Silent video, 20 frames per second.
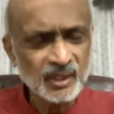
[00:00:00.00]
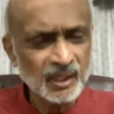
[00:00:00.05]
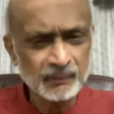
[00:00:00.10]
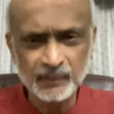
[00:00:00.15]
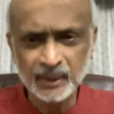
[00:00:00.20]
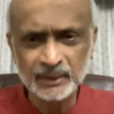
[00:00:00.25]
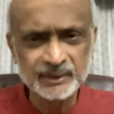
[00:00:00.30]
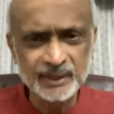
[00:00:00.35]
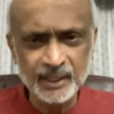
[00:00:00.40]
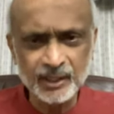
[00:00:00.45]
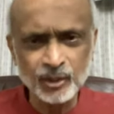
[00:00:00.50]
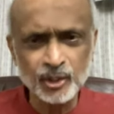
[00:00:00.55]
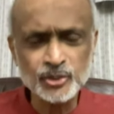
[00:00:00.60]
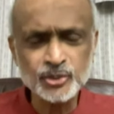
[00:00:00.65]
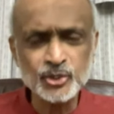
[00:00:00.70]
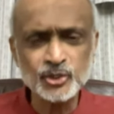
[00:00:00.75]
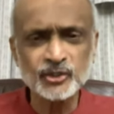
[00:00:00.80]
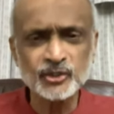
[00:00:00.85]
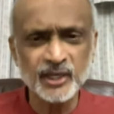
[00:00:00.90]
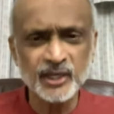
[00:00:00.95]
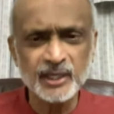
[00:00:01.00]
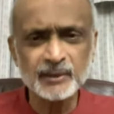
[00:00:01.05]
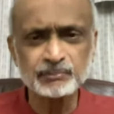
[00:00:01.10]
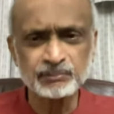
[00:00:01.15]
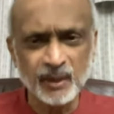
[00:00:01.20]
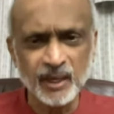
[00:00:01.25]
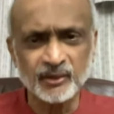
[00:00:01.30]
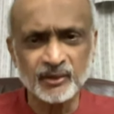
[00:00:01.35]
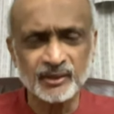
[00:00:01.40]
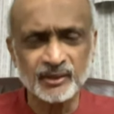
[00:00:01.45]
but they're also a great
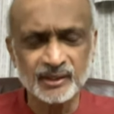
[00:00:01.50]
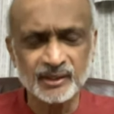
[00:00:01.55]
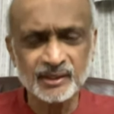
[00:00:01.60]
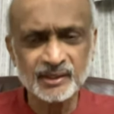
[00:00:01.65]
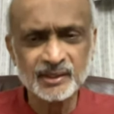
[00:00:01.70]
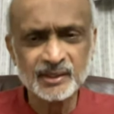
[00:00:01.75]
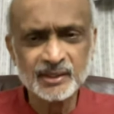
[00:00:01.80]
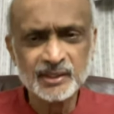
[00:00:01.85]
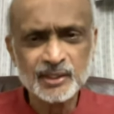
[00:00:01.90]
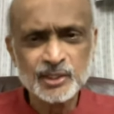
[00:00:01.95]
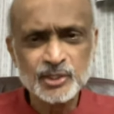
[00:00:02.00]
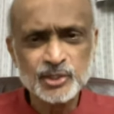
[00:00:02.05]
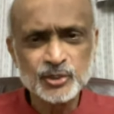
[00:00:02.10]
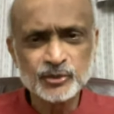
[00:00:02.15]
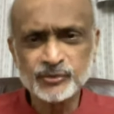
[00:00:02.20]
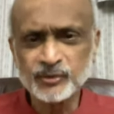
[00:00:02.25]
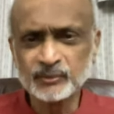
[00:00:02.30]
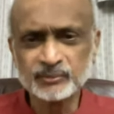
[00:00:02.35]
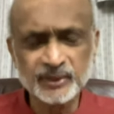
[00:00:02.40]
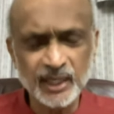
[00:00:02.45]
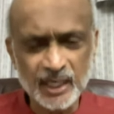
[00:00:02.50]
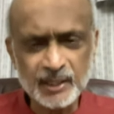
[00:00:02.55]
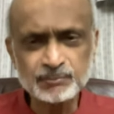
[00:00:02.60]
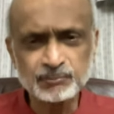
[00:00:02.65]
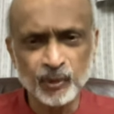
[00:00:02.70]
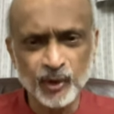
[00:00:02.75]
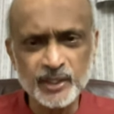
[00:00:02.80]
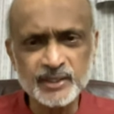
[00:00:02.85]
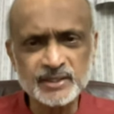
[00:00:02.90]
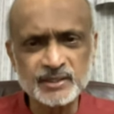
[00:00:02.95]
power. So, from that
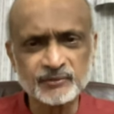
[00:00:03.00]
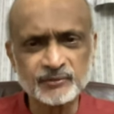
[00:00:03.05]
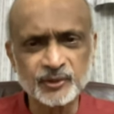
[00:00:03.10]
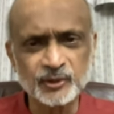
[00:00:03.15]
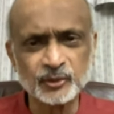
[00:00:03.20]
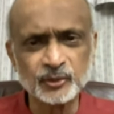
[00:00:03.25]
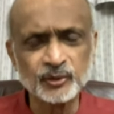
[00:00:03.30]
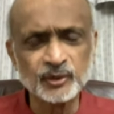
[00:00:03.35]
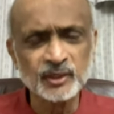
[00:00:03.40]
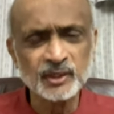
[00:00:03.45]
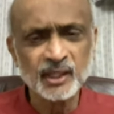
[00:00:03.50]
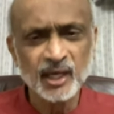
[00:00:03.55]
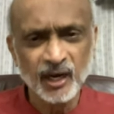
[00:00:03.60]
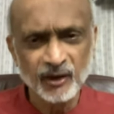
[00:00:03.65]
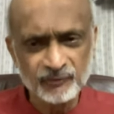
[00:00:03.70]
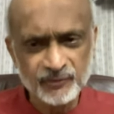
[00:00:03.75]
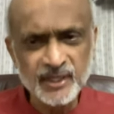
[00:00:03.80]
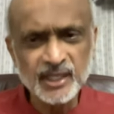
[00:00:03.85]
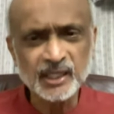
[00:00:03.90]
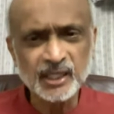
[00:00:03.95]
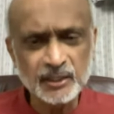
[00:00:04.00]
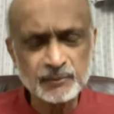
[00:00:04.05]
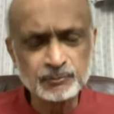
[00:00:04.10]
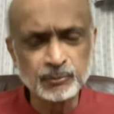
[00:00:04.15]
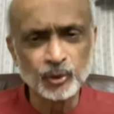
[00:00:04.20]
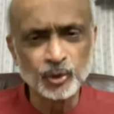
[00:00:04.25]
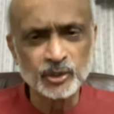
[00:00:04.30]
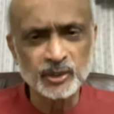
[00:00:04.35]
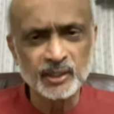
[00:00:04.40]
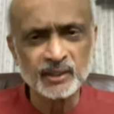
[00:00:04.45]
point of view, a weakened
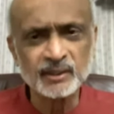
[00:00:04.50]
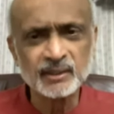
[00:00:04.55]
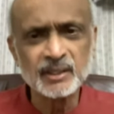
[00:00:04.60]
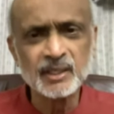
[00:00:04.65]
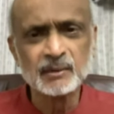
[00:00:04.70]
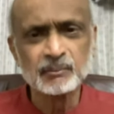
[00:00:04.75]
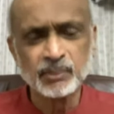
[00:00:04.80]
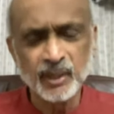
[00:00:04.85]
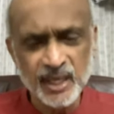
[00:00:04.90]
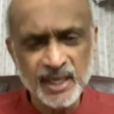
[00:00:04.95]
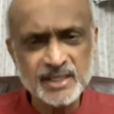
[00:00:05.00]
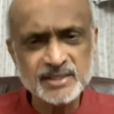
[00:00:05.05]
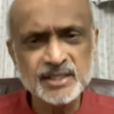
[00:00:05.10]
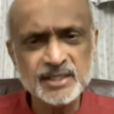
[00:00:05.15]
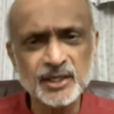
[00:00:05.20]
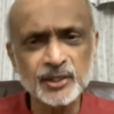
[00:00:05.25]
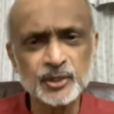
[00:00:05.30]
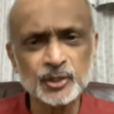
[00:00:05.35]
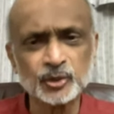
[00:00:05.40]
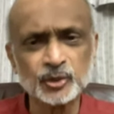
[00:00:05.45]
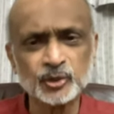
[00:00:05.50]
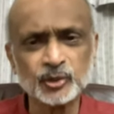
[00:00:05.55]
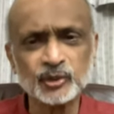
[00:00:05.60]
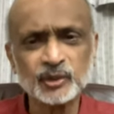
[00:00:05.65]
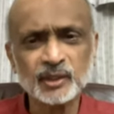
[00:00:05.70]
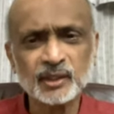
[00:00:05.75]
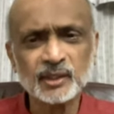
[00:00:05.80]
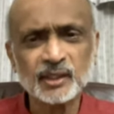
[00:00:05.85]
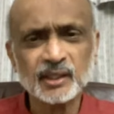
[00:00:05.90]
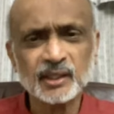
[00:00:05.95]
Putin plays into
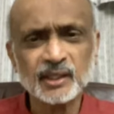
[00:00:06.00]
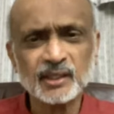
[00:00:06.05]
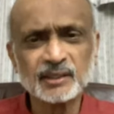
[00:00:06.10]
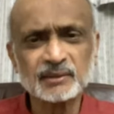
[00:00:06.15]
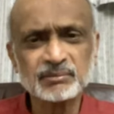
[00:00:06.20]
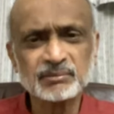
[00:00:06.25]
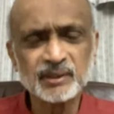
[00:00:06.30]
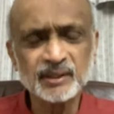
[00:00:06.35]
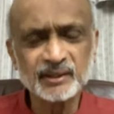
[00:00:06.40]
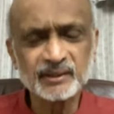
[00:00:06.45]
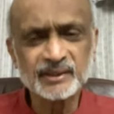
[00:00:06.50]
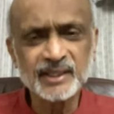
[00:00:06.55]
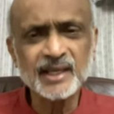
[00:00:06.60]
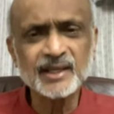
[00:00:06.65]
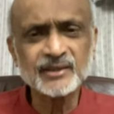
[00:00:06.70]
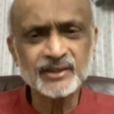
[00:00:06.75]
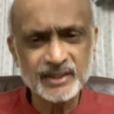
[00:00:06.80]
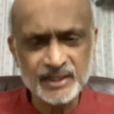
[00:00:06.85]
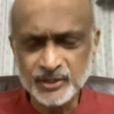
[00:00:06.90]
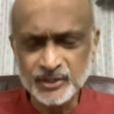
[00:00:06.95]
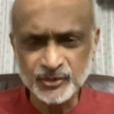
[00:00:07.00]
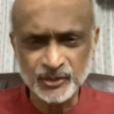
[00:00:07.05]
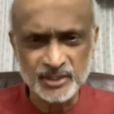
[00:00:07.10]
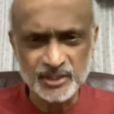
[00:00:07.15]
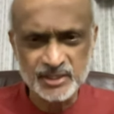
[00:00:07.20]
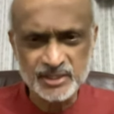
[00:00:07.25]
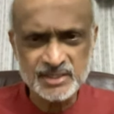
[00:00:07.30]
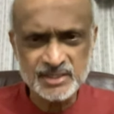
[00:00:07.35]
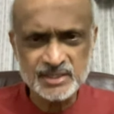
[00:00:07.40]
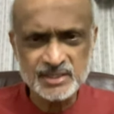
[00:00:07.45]
uh, their
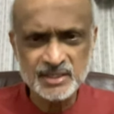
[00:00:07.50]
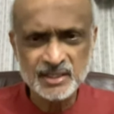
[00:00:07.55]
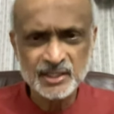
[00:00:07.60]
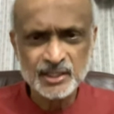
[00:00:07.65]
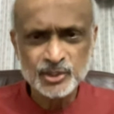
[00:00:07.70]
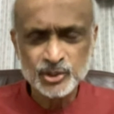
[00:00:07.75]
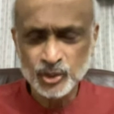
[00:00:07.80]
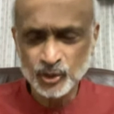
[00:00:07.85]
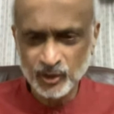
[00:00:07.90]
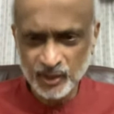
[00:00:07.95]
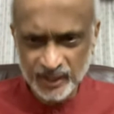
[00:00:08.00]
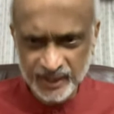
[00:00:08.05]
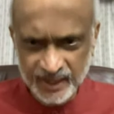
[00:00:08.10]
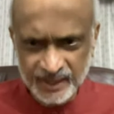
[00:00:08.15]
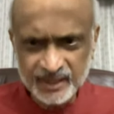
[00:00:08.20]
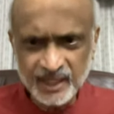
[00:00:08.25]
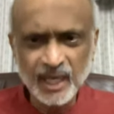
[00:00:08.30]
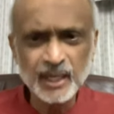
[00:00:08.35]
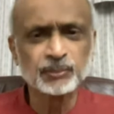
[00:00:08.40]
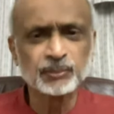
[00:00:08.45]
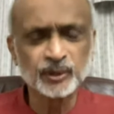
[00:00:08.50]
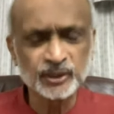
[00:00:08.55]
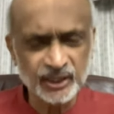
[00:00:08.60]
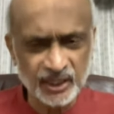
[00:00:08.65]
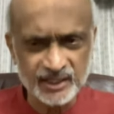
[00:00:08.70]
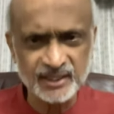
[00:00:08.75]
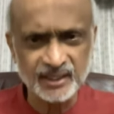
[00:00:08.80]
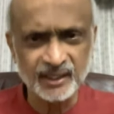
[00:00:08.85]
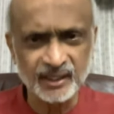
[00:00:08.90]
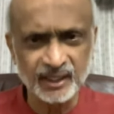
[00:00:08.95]
interests. So, again,
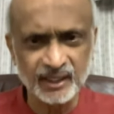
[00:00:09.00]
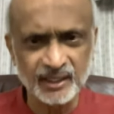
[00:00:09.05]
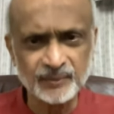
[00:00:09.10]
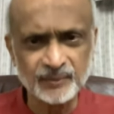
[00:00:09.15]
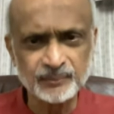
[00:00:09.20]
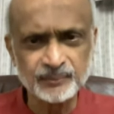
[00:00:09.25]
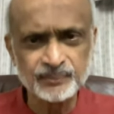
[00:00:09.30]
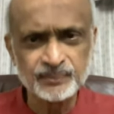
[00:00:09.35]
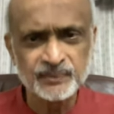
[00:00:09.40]
hypothetically,